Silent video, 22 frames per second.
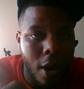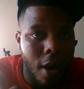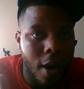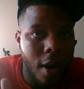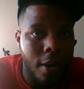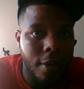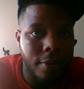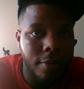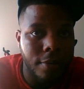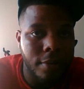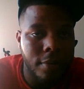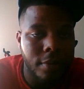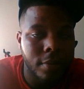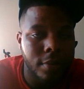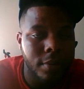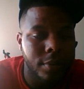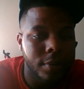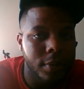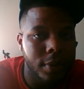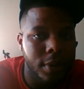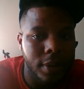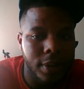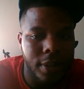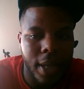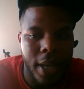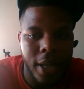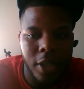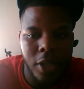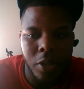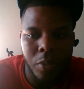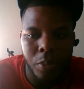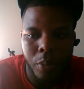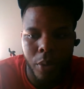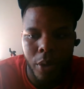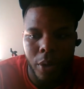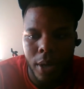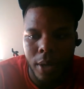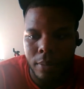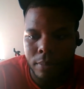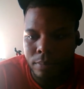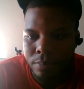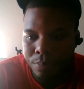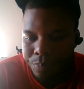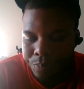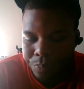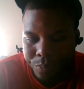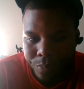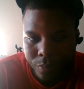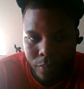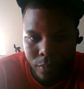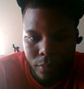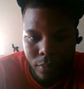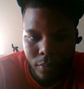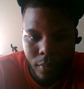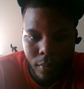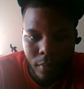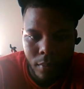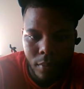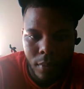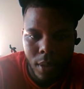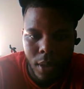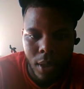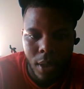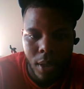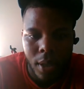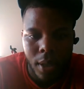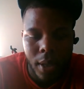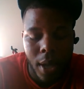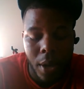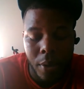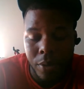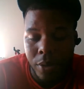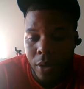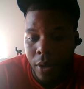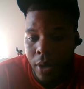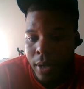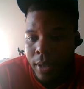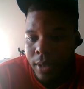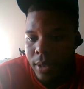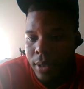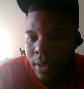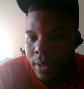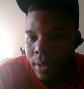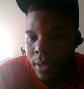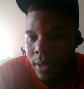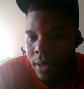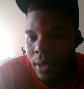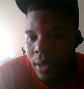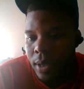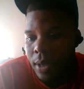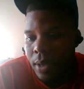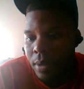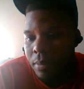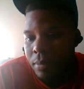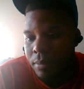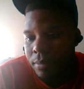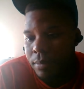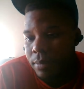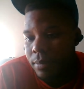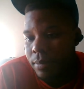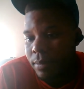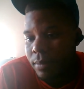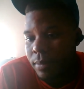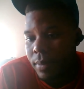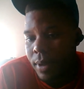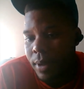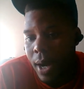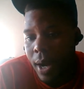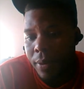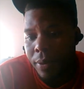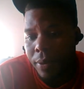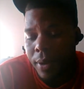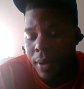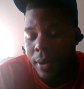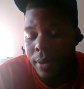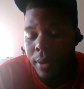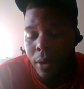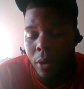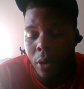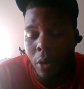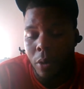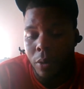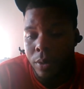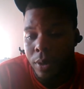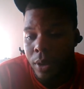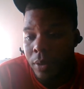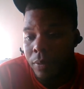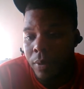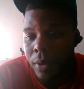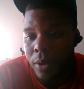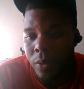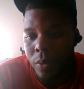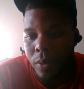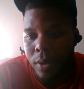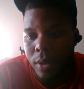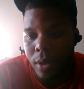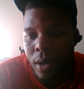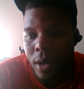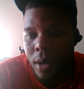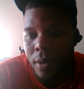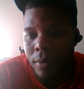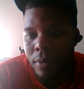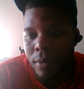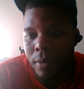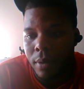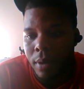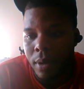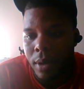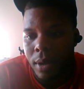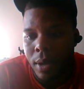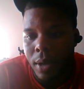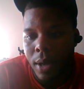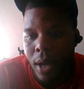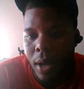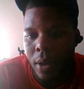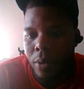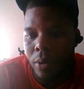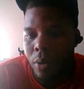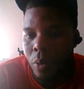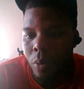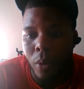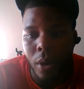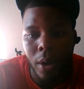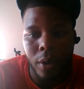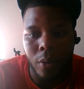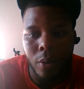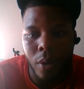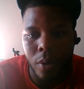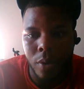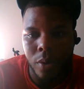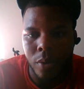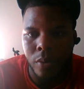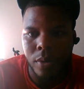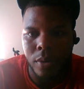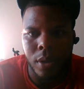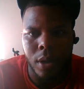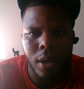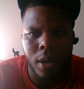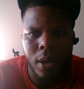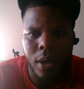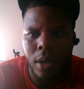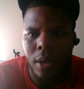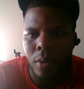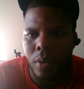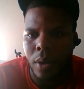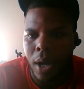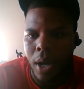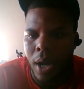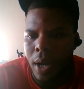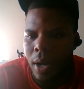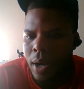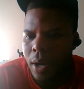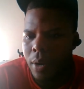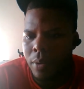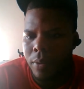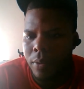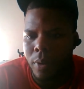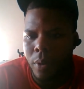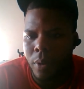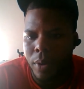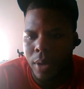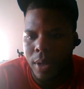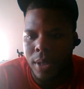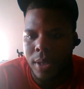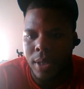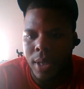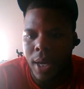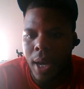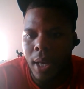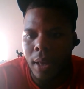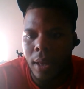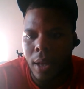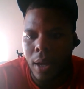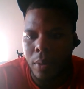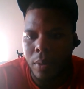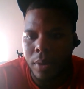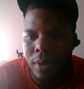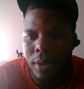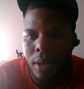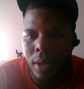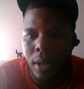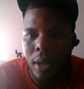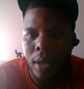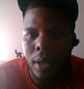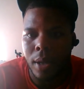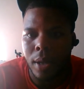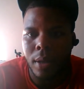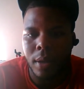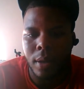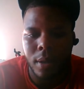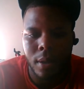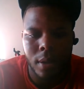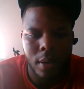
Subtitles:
off, dead sprint. That was crazy. I think the whole defense was off. I don't know what Nwosu was on. I don't even know what his stat line was like.